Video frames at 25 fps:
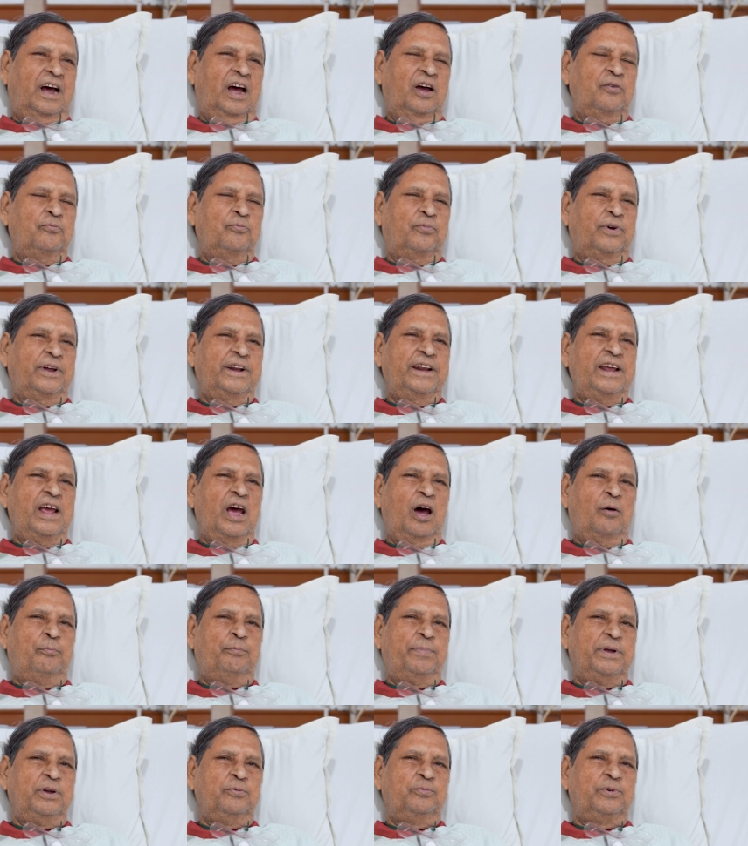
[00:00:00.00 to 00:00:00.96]
I'm very
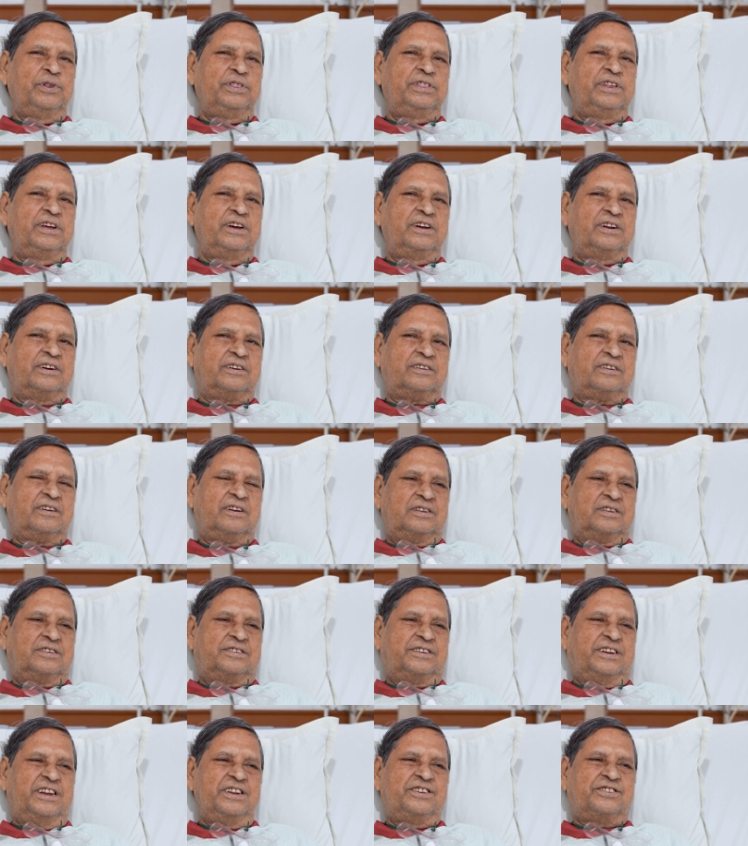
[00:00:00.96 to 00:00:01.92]
happy with their
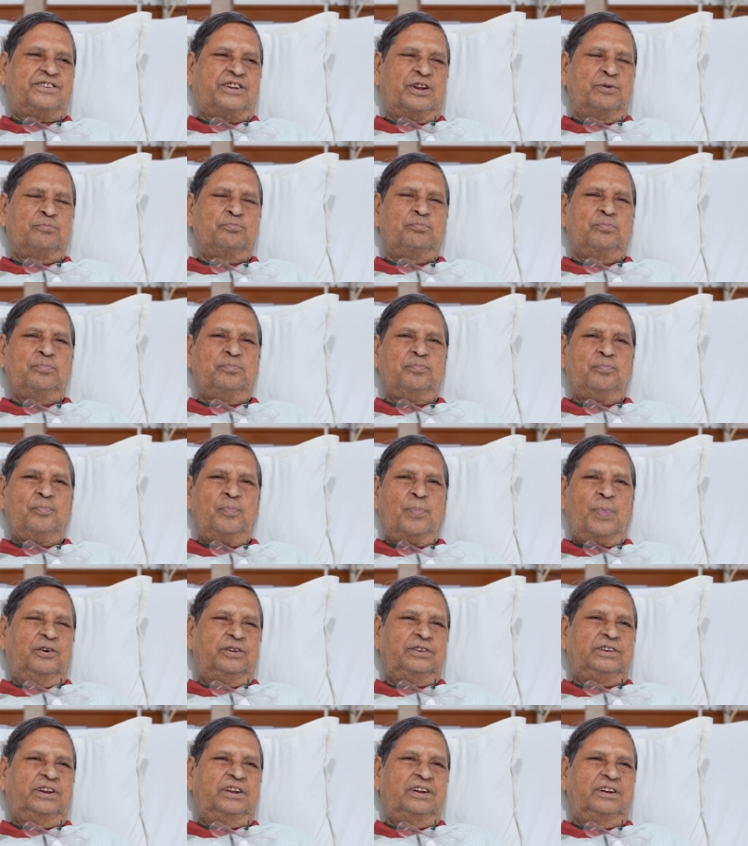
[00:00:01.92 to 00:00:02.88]
system,
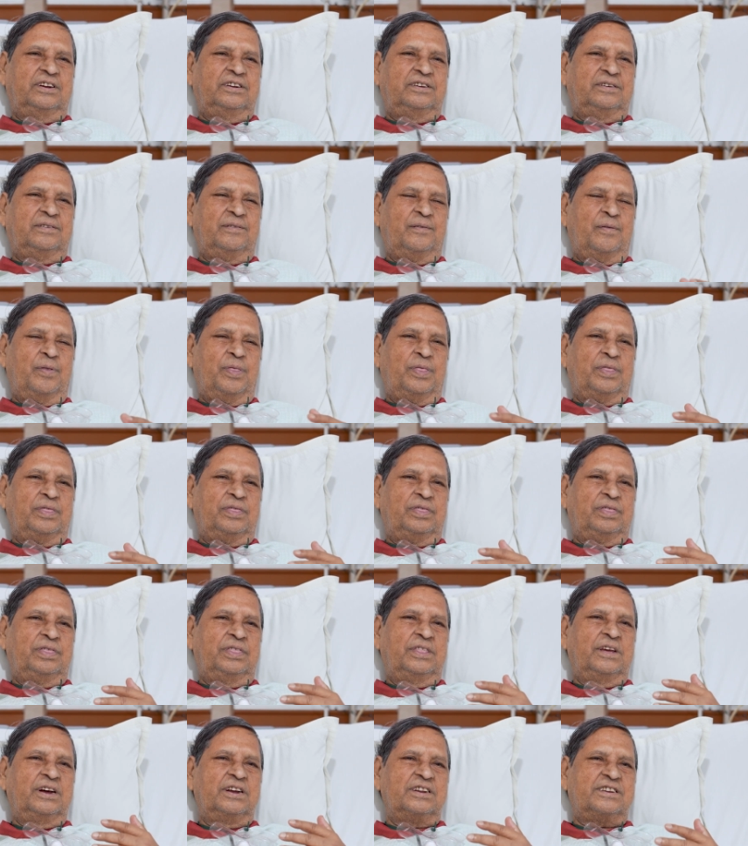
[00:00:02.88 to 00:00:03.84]
the
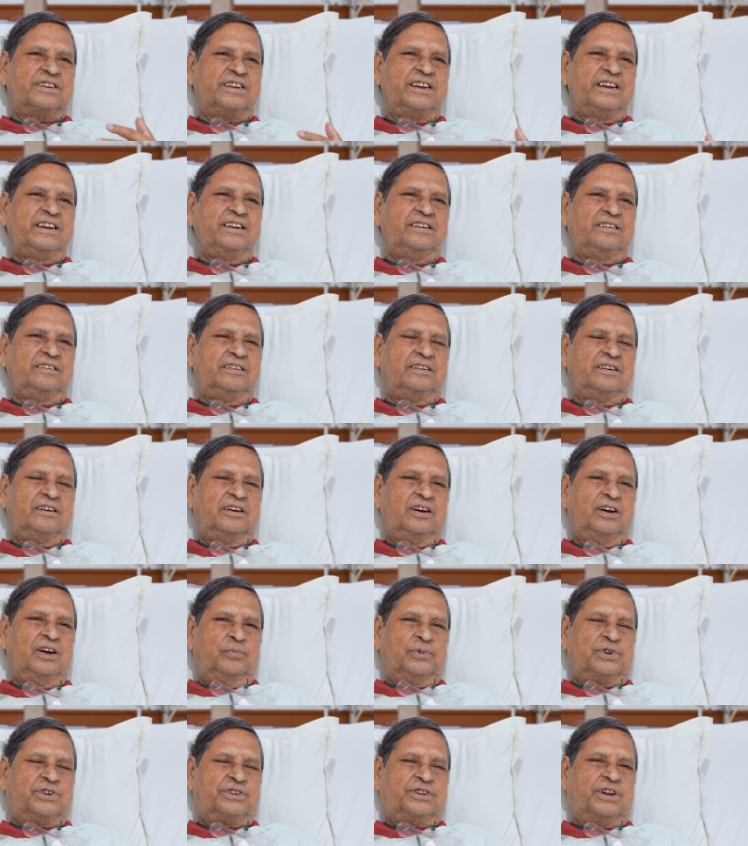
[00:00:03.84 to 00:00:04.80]
nursing
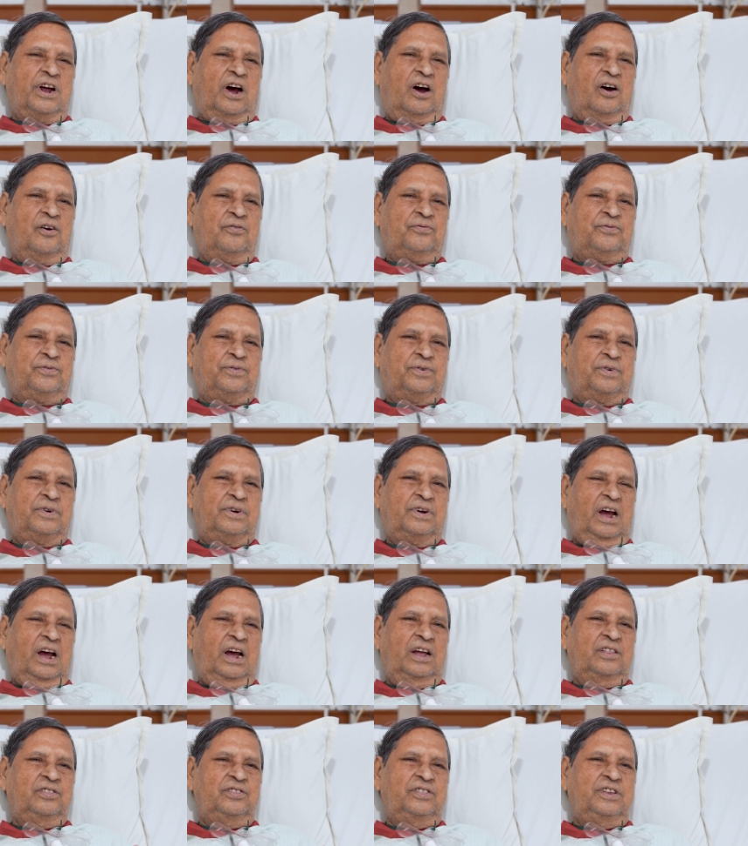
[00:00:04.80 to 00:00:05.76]
staff
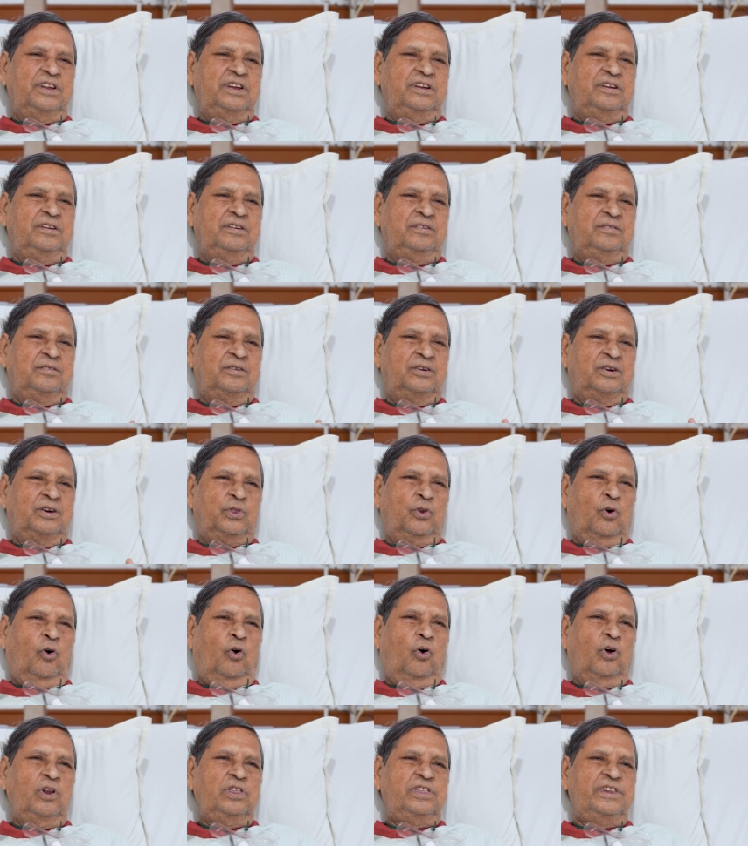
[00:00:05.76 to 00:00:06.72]
and the
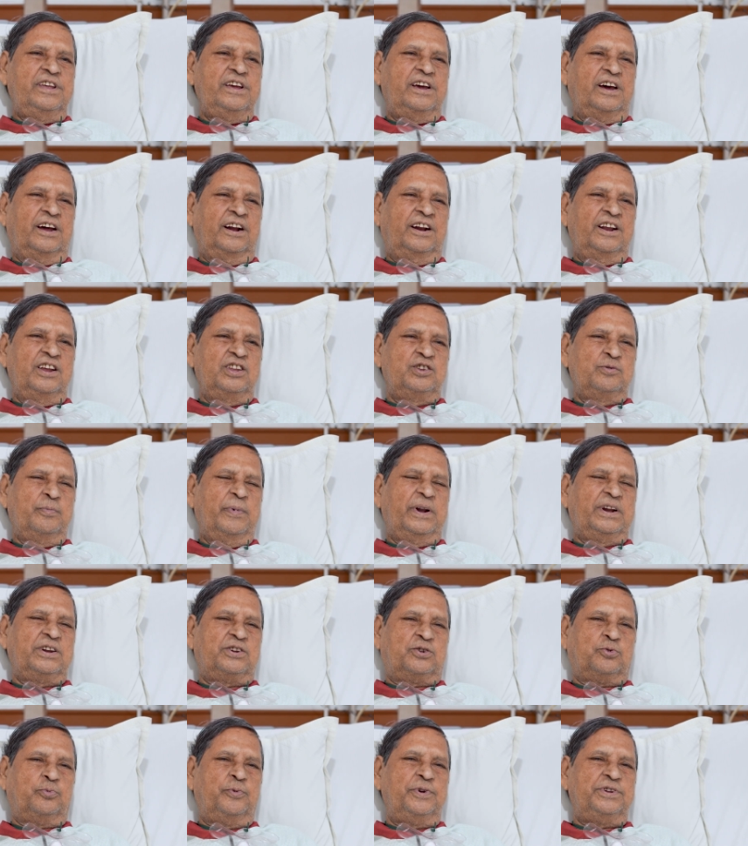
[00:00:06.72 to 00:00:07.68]
all the
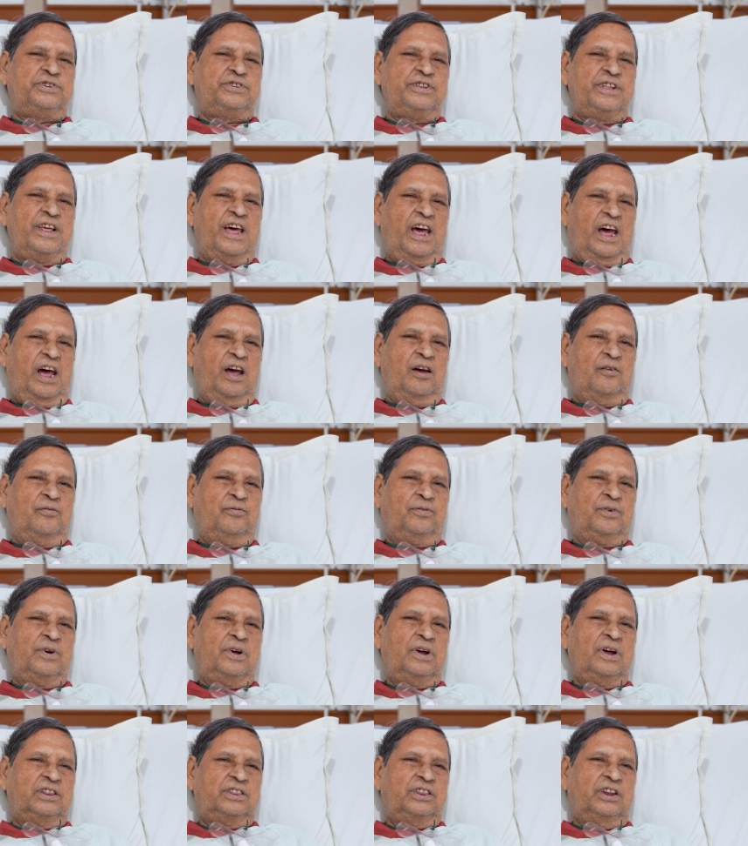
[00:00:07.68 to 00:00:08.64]
arrangements which they have.
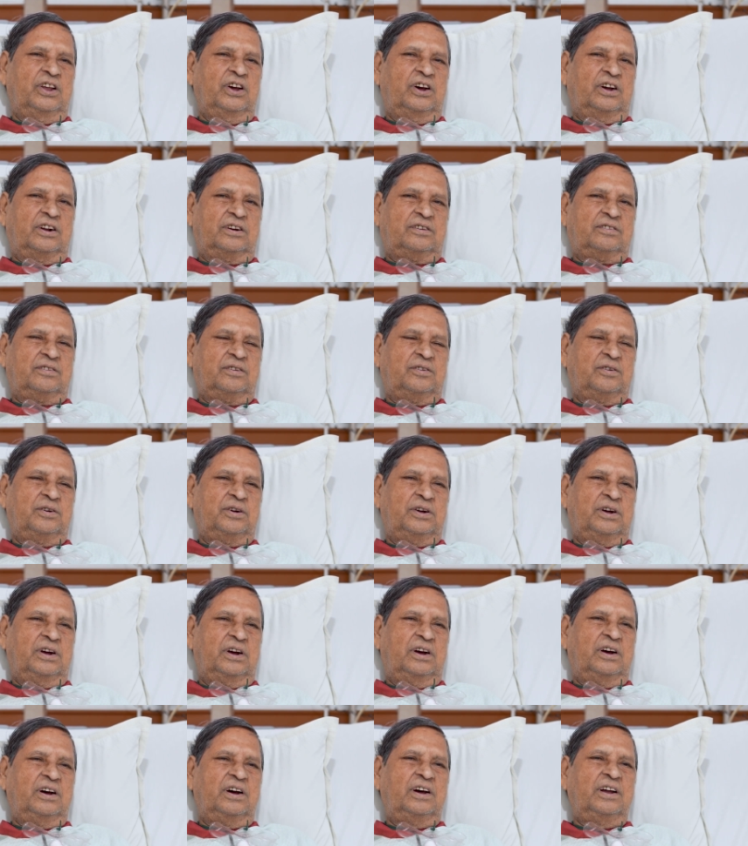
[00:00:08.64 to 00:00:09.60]
They are
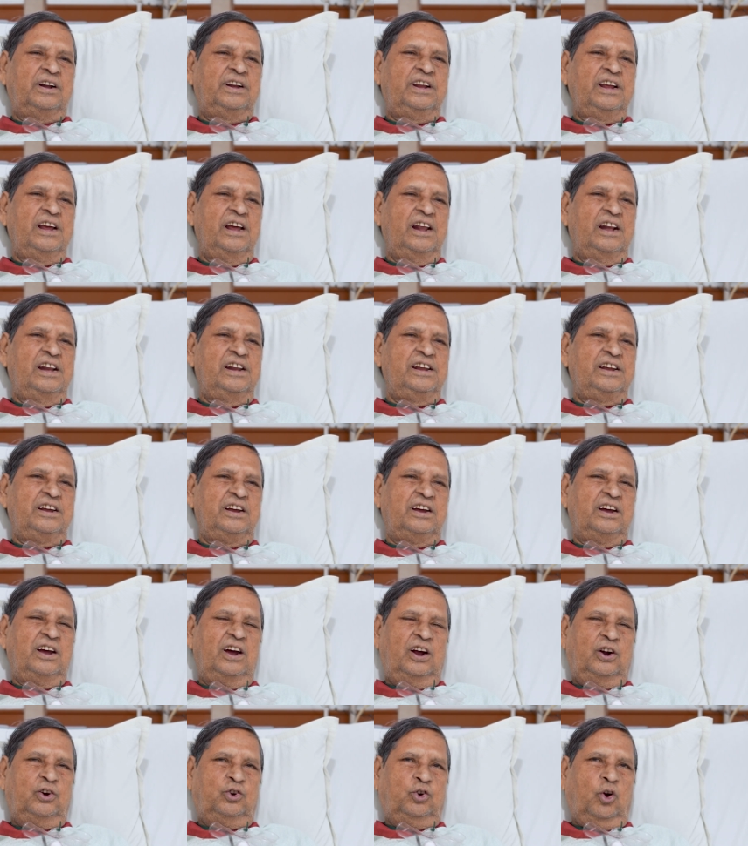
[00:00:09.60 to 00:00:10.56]
really
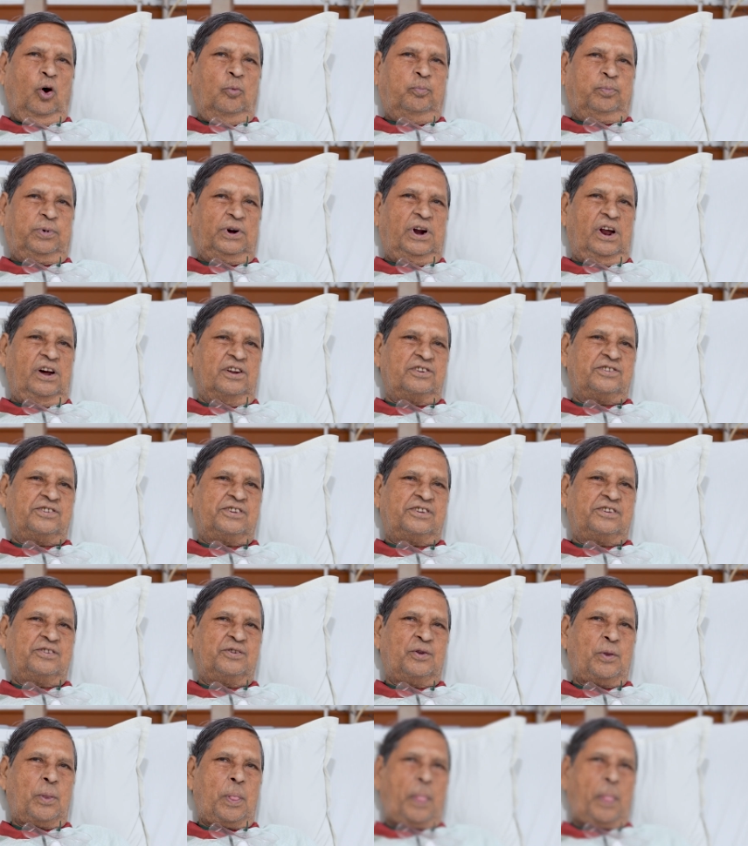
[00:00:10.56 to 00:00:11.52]
top class.